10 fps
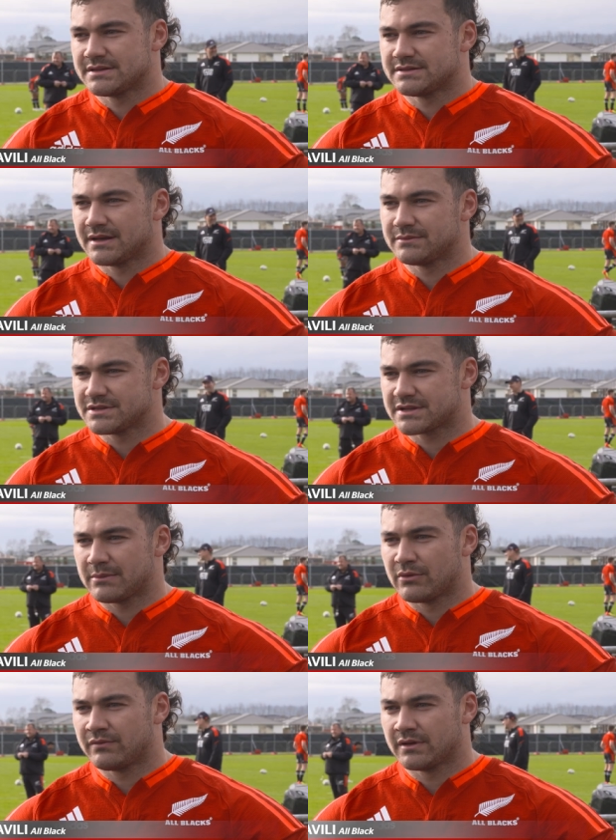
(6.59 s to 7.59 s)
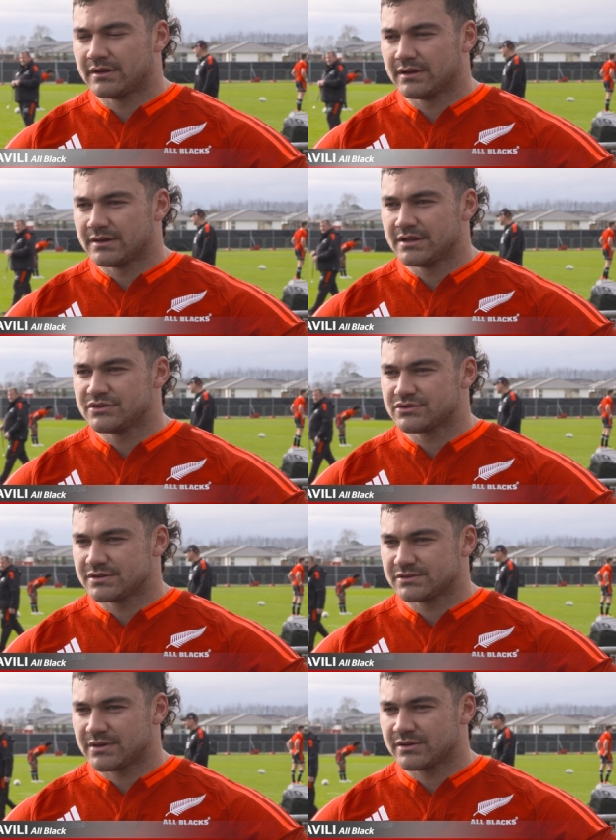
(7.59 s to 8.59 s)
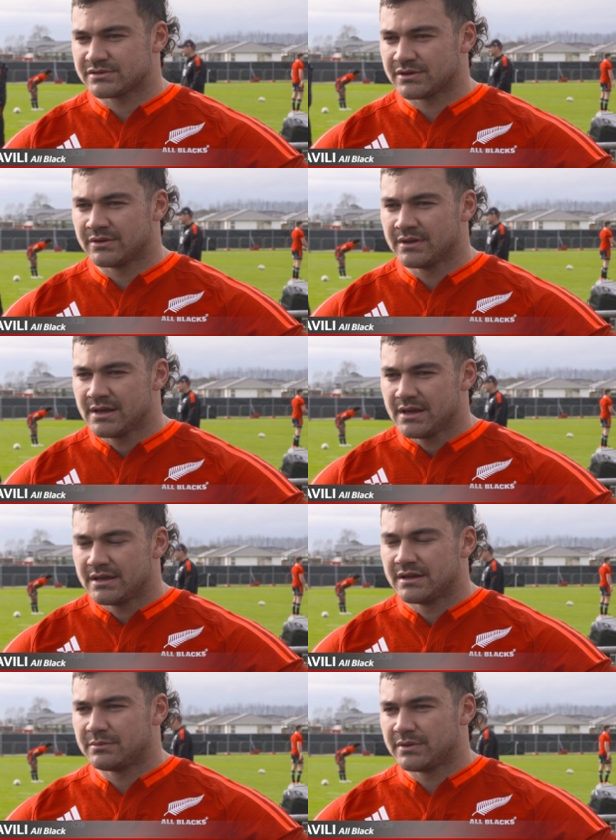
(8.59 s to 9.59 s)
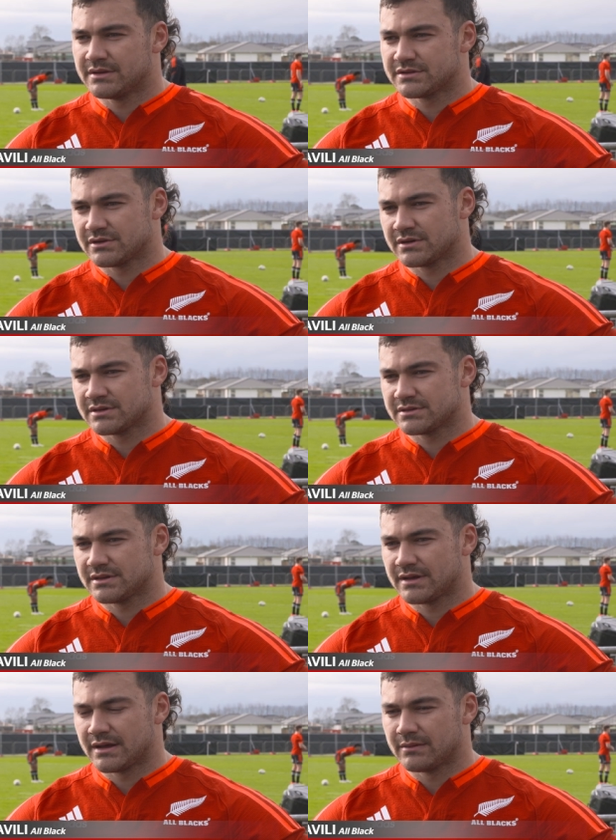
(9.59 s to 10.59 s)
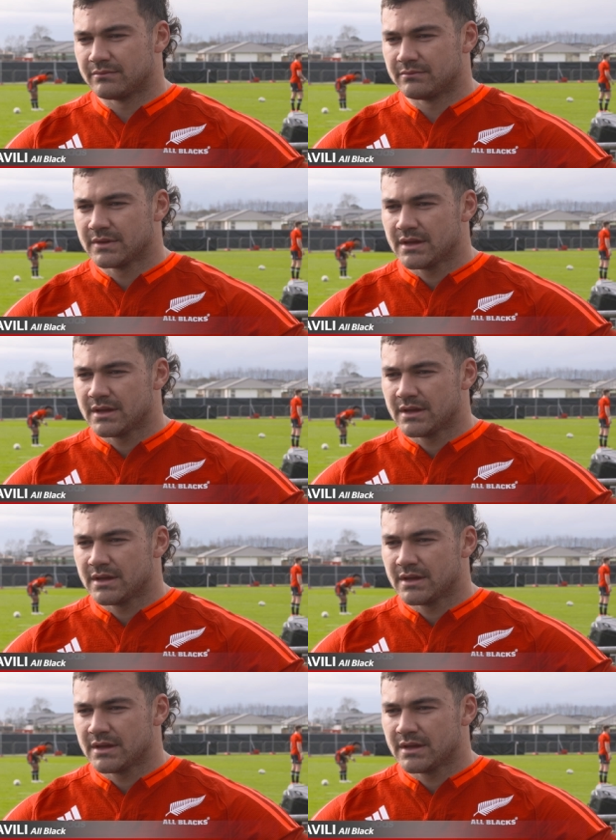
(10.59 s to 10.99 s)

He's um, just come off a, a, knee injury as well, so he had appendicitis and um,